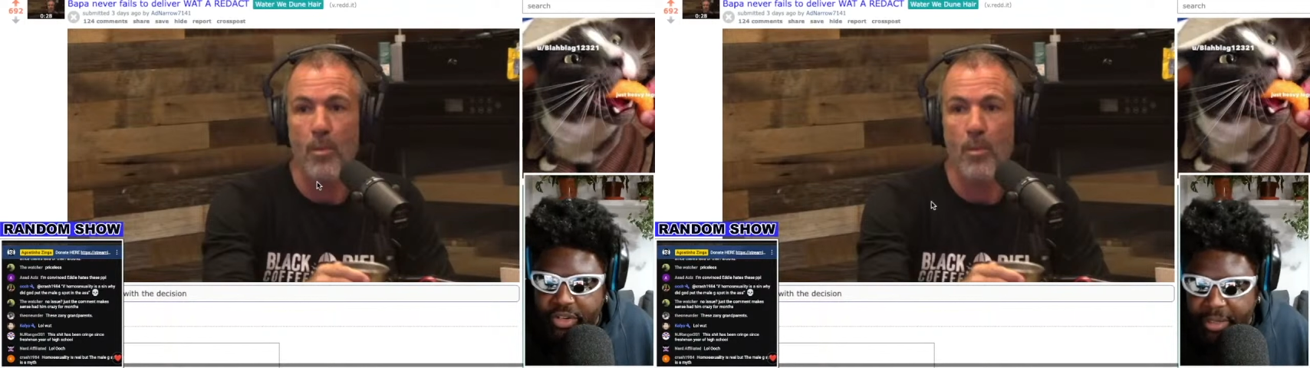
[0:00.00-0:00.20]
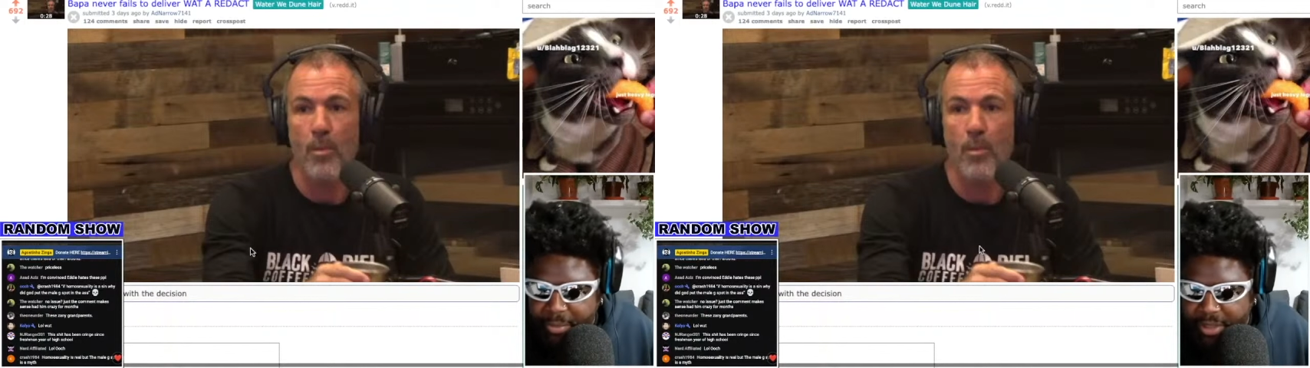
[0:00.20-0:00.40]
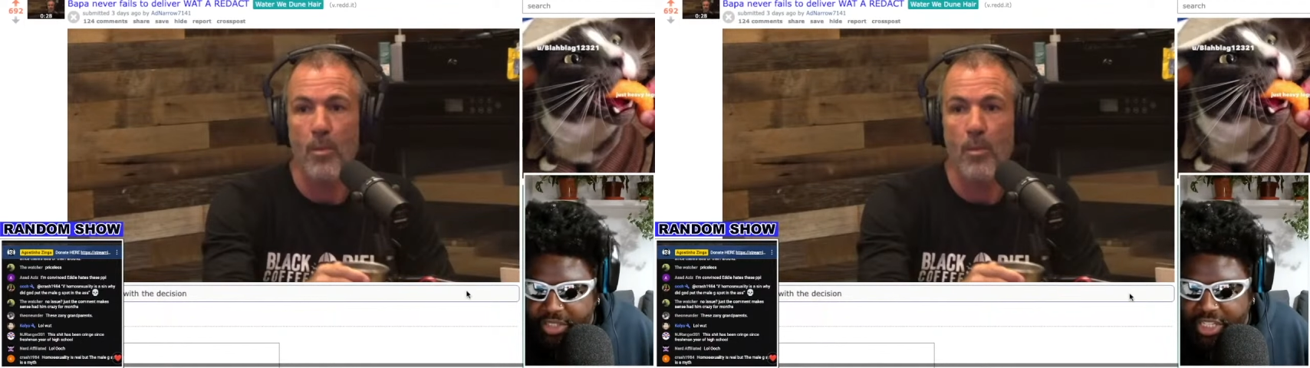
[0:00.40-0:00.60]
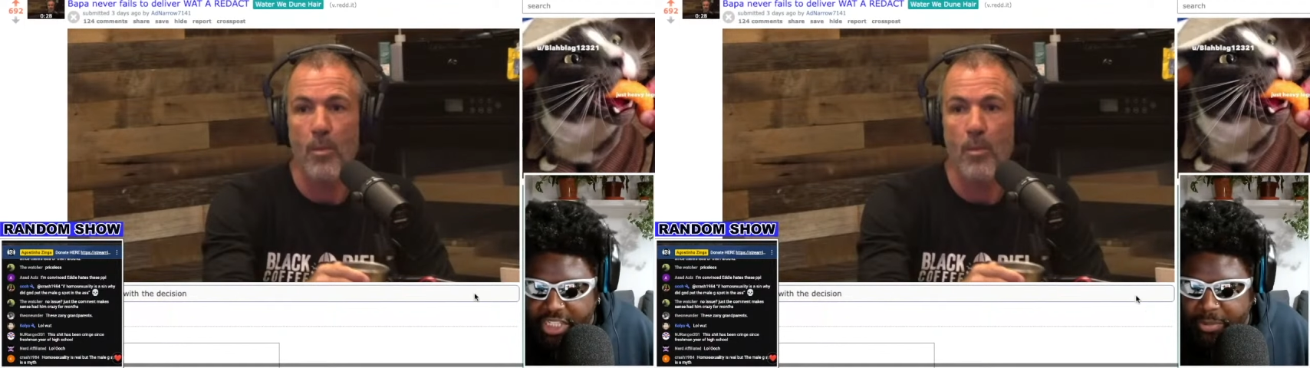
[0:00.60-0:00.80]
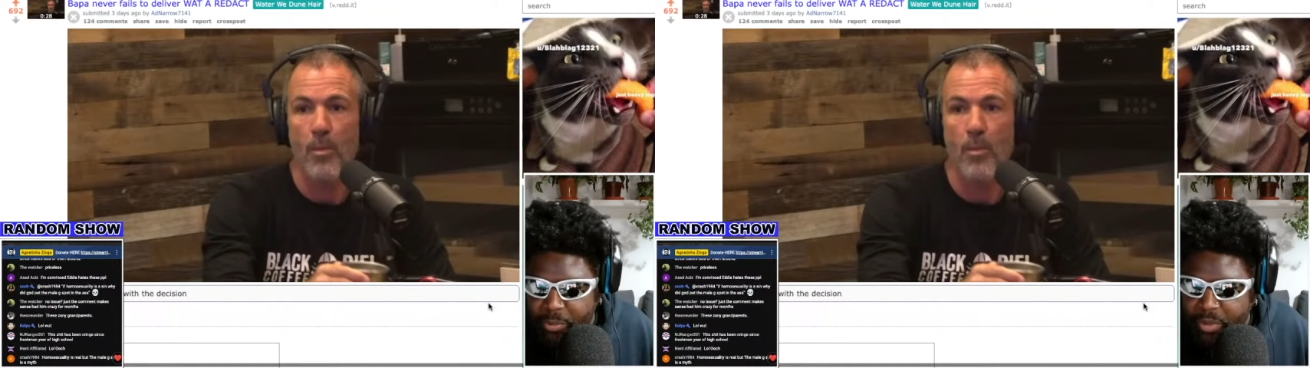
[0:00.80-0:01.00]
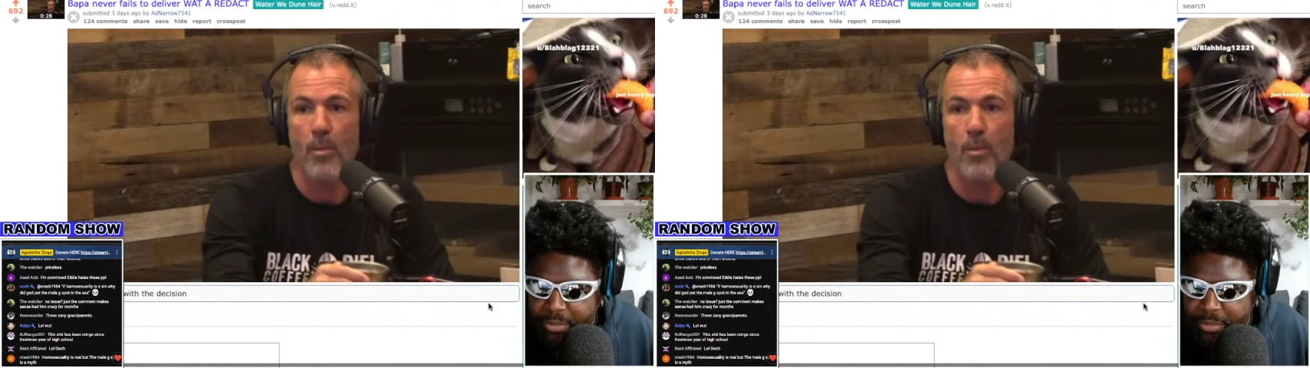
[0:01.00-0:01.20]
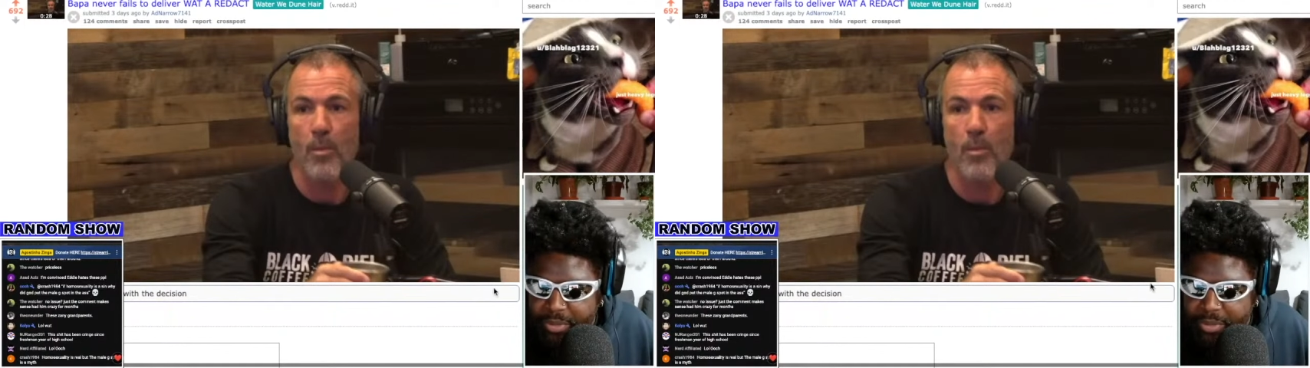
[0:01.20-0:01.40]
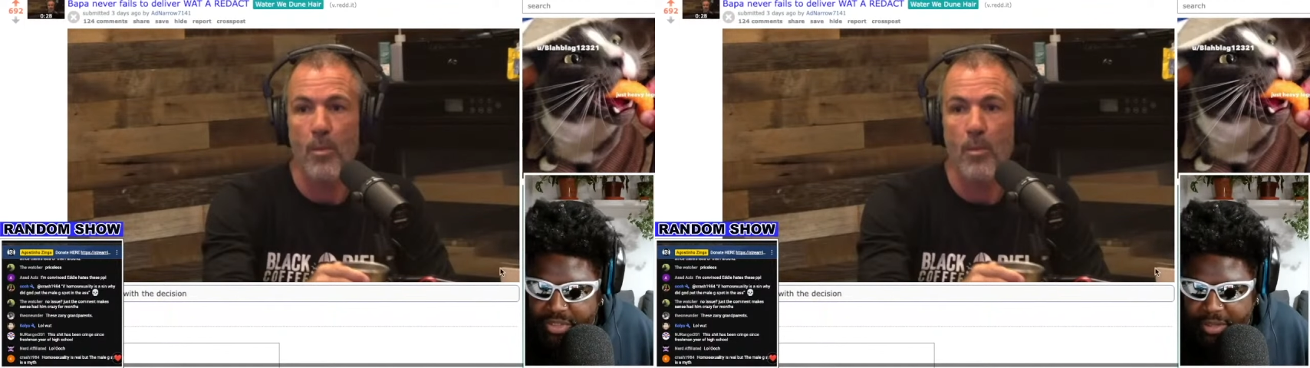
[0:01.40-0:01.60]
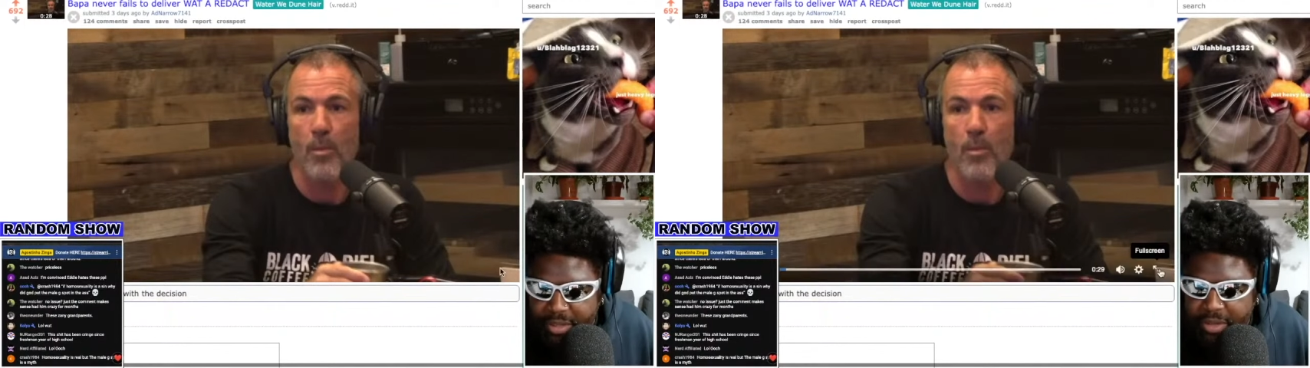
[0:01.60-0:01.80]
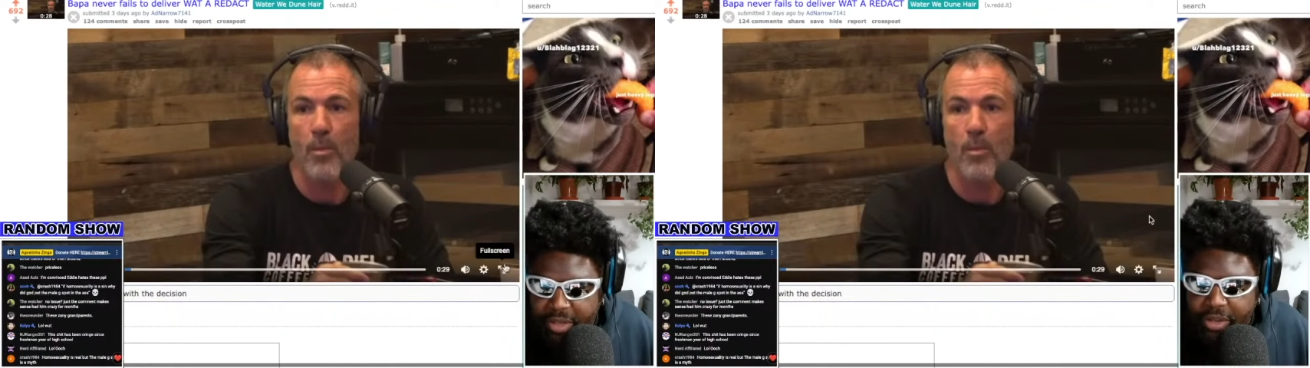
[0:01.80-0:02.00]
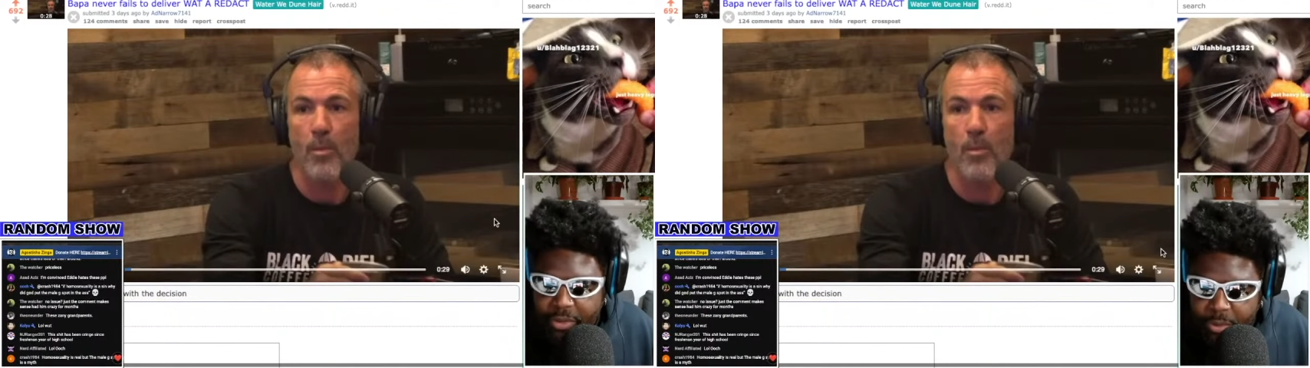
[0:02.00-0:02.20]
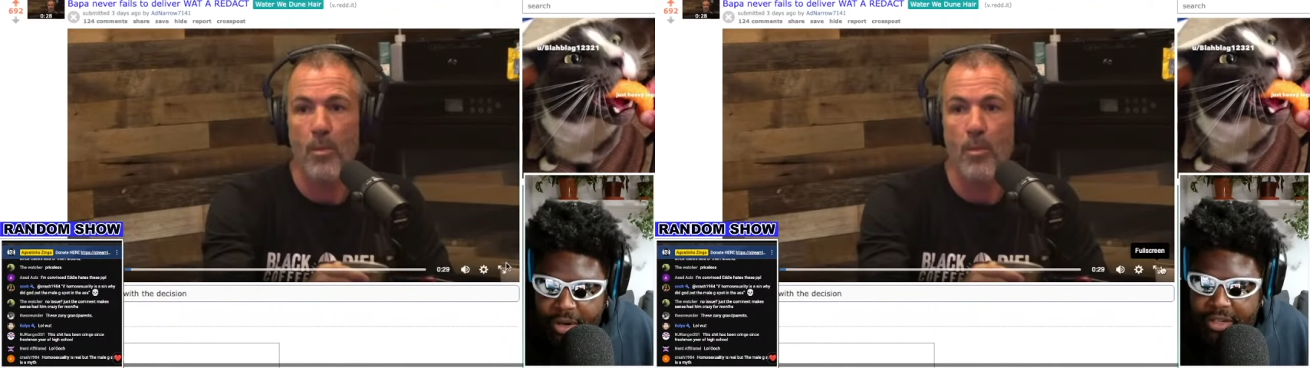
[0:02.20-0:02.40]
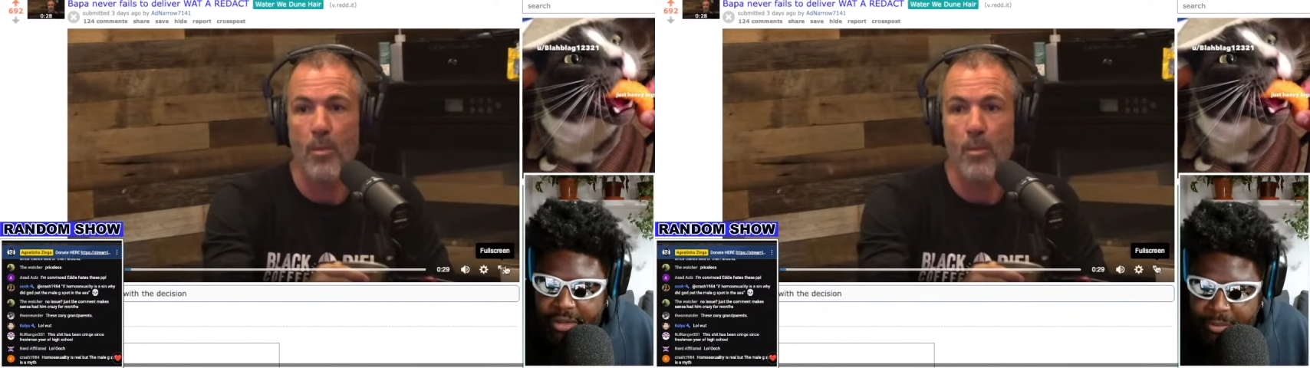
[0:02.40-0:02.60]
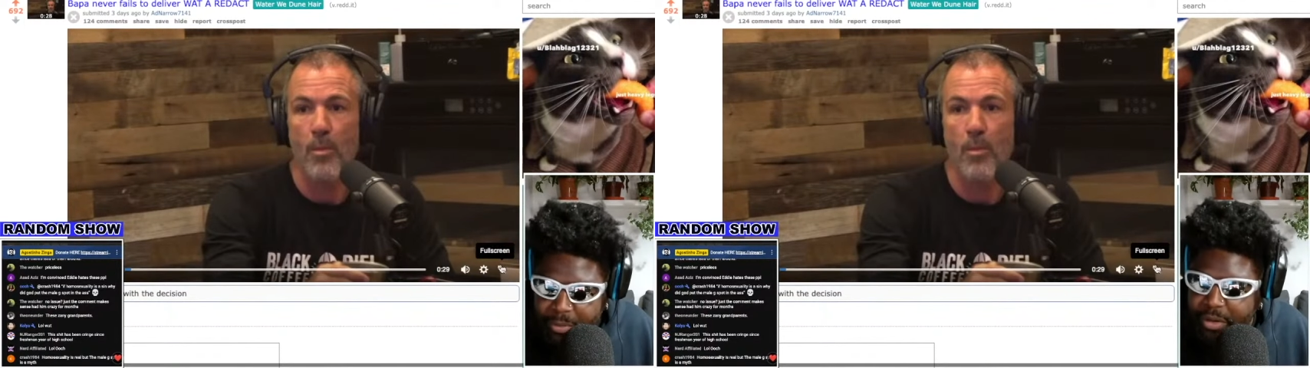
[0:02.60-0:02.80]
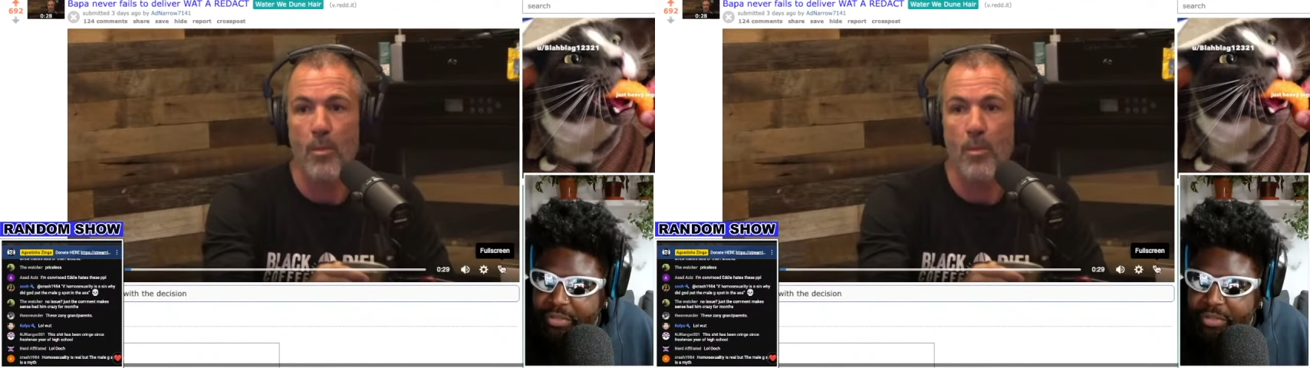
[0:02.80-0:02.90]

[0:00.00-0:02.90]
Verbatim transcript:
Speaker 1: I apologize, but one more time. One more